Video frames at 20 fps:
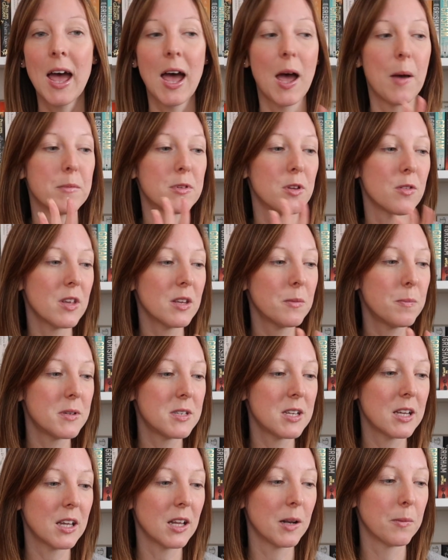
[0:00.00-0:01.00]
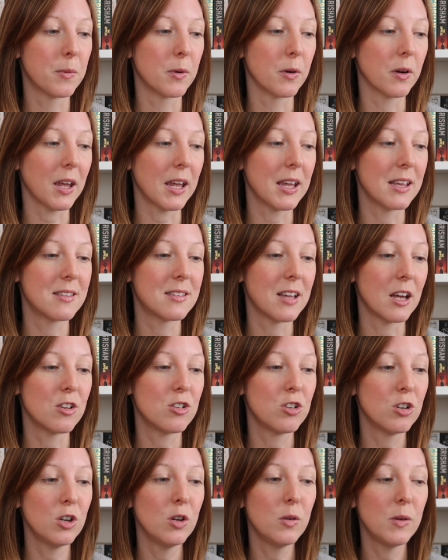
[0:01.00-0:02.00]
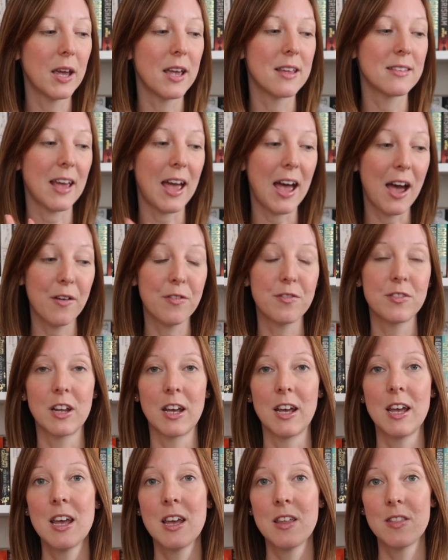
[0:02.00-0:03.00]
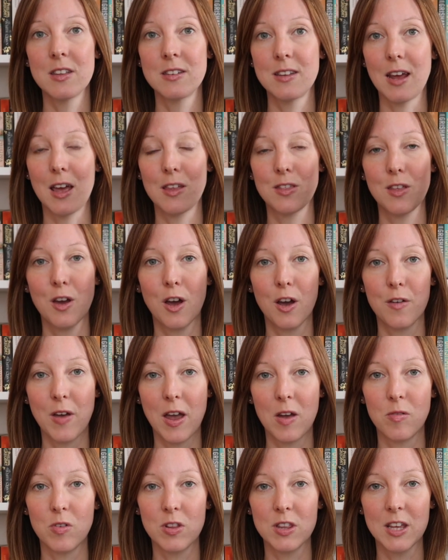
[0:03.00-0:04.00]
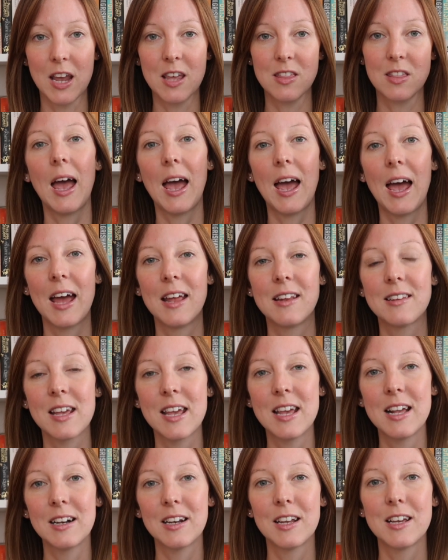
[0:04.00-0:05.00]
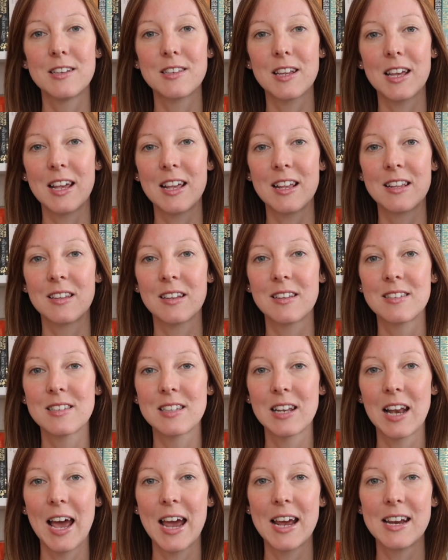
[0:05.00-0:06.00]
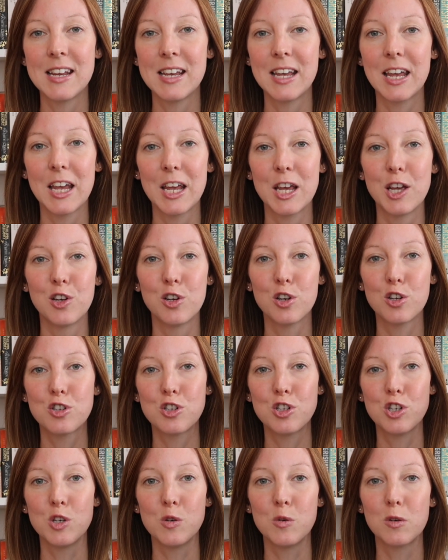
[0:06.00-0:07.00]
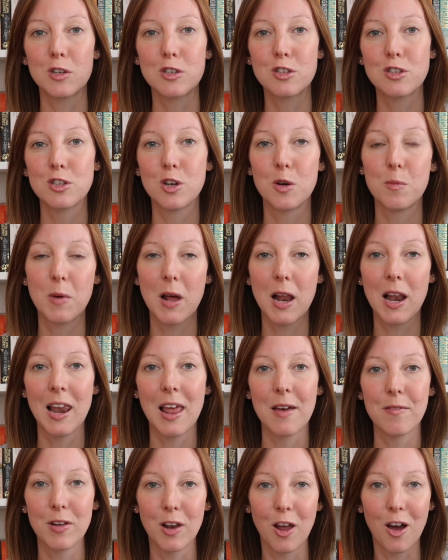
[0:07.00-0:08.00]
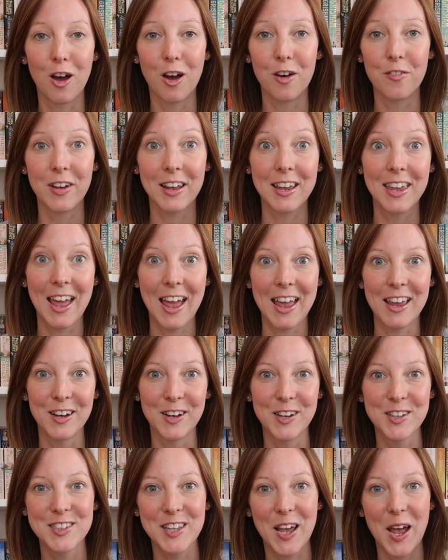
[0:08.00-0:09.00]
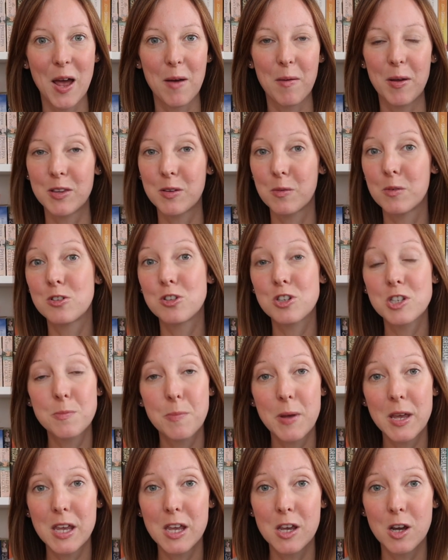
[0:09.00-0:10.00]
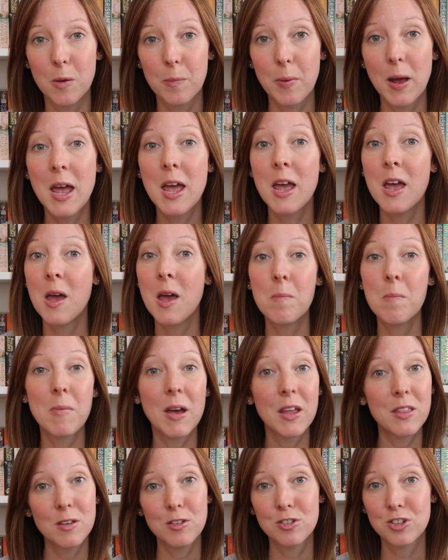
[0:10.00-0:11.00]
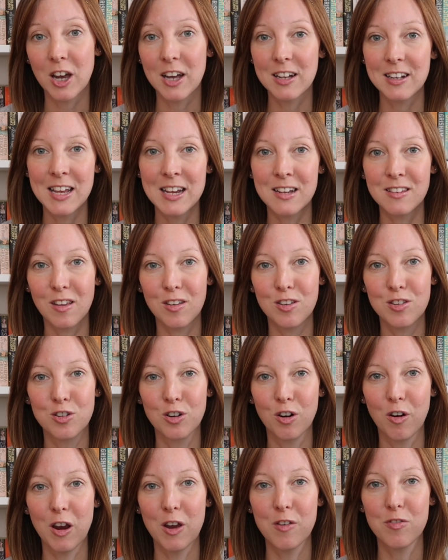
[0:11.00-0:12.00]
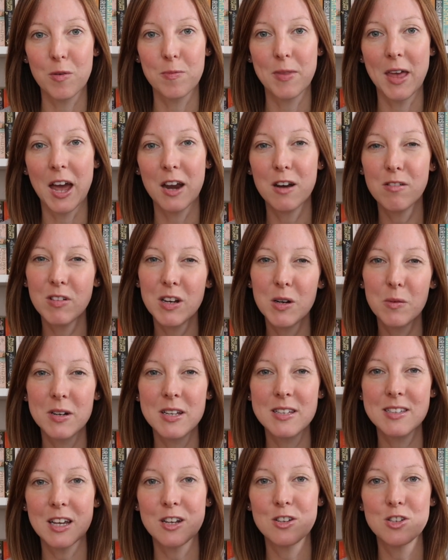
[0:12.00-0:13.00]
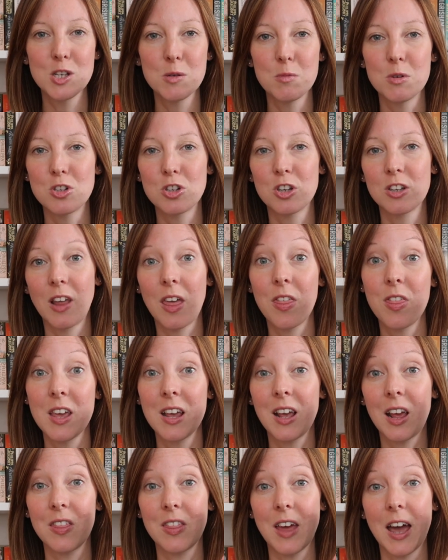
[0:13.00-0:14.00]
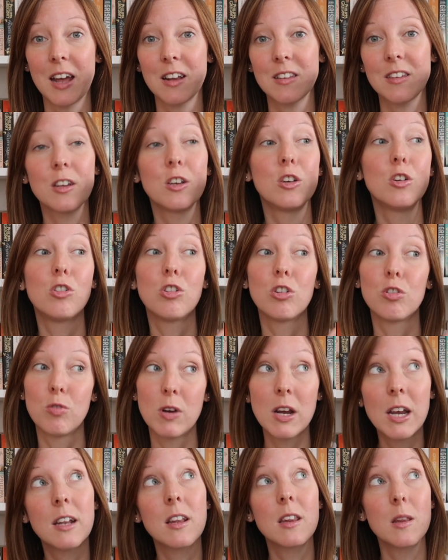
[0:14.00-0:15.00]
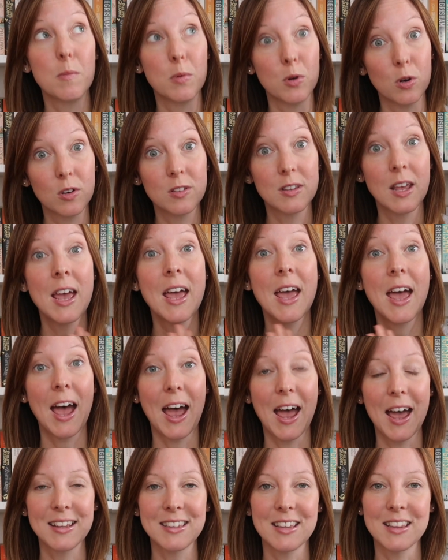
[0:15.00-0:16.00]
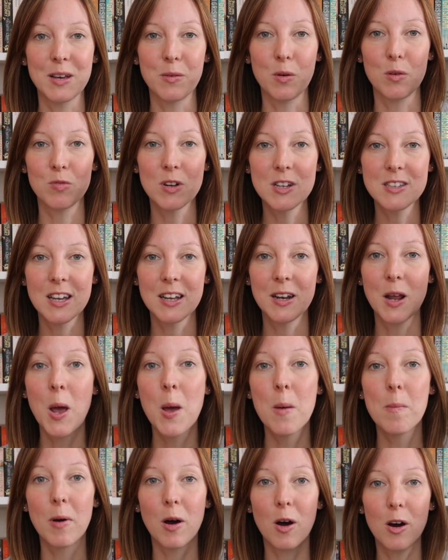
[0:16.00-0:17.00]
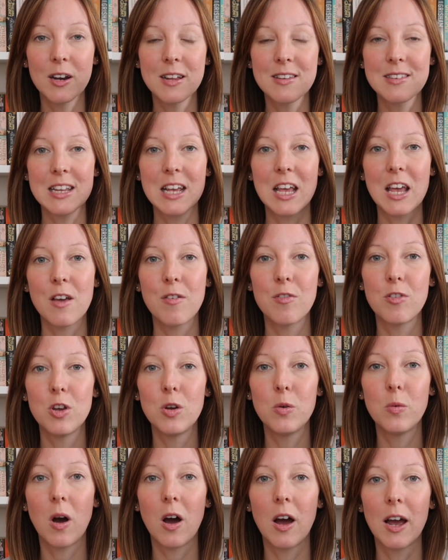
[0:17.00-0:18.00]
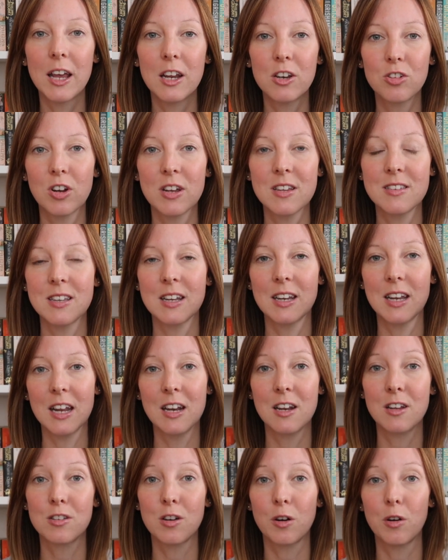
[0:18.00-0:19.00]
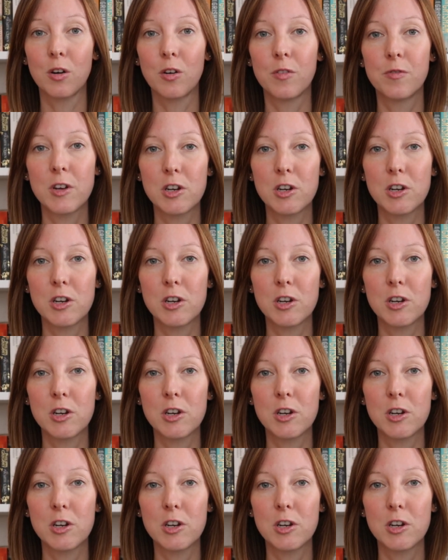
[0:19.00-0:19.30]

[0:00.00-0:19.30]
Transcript: Um, so this particular book is set two years after the death of Henry VIII and England is sliding into some level of chaos and so we're just picking up Matthew Shardlake's story from there. I don't really want to say too much because I think that you should read the books as they were written but honestly if you are interested in historical